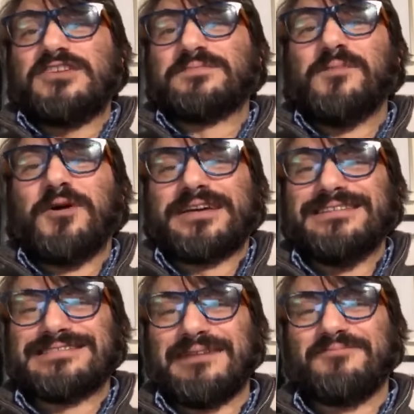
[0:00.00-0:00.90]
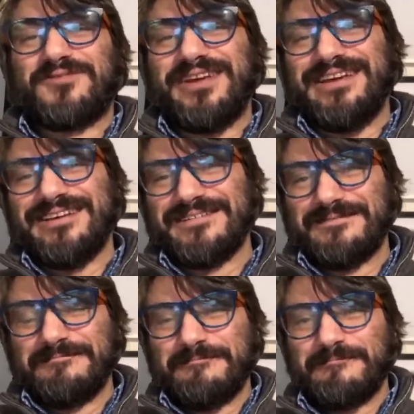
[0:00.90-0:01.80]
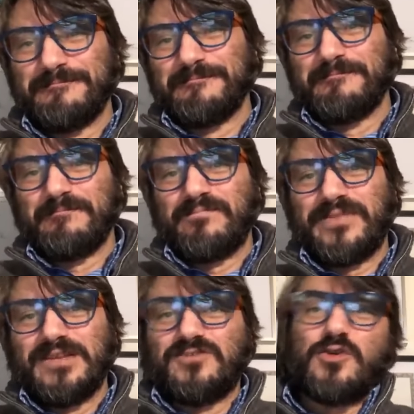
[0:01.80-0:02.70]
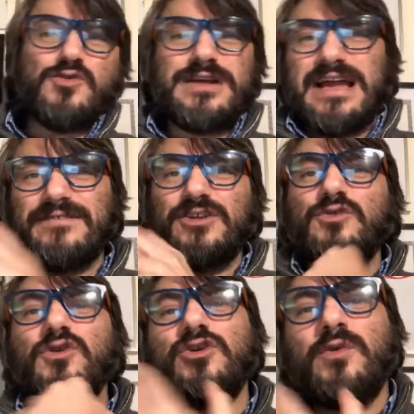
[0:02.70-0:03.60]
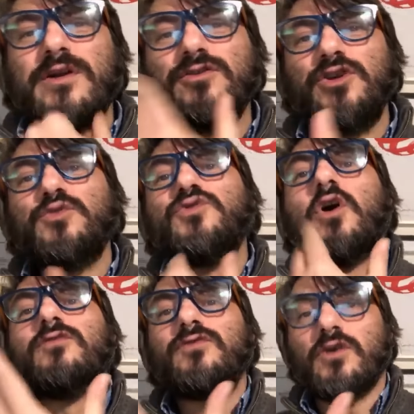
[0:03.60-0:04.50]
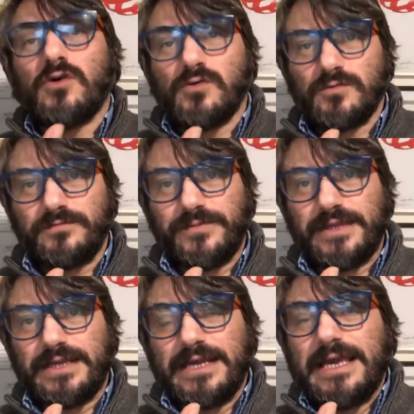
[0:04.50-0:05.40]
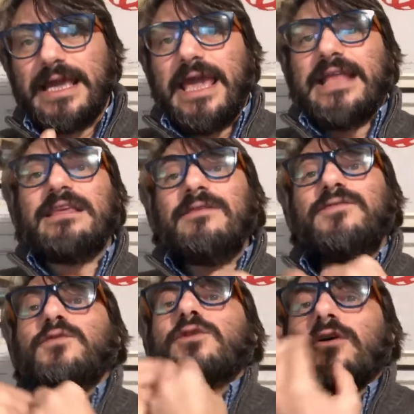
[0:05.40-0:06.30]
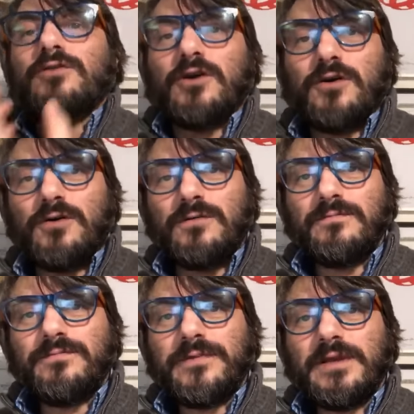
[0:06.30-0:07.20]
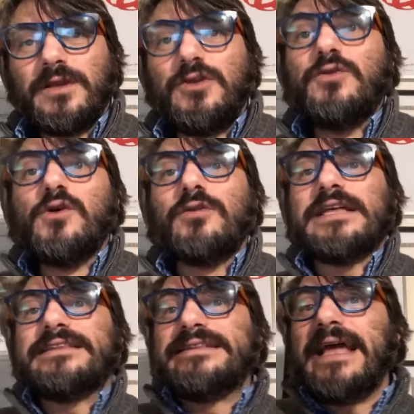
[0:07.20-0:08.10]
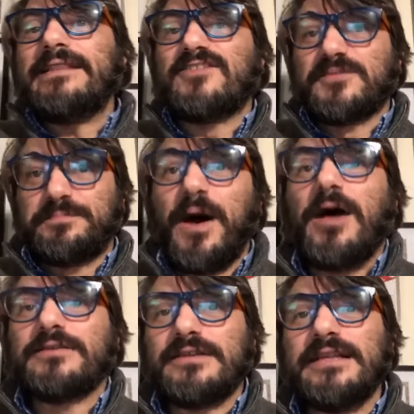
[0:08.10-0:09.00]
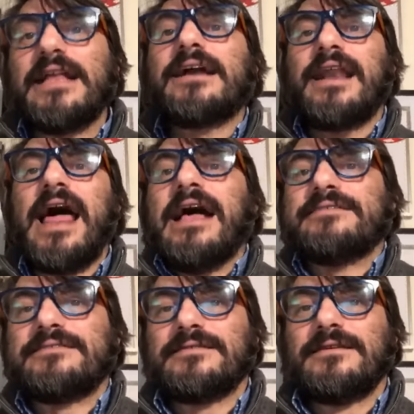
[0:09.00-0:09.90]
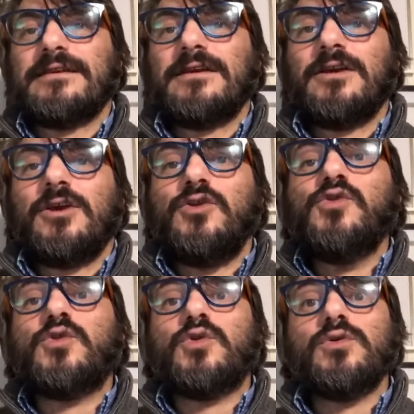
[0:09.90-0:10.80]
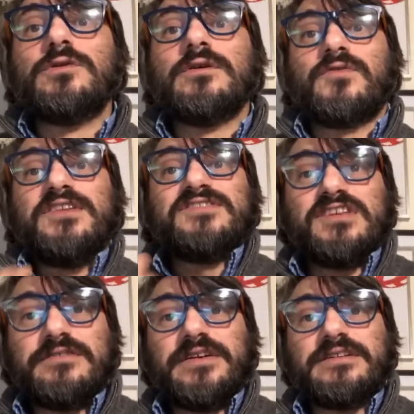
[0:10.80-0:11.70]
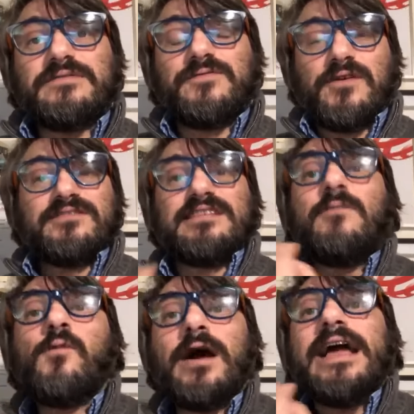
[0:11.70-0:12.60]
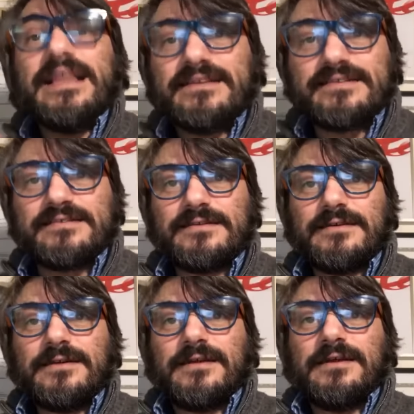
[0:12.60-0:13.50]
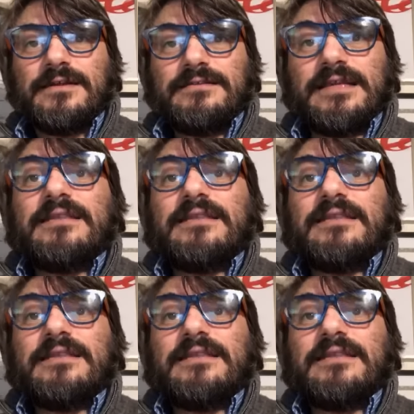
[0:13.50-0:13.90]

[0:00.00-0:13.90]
he smoking something? So you don't know. And if you don't know, you know that that spot in that class, you could reserve it for someone else that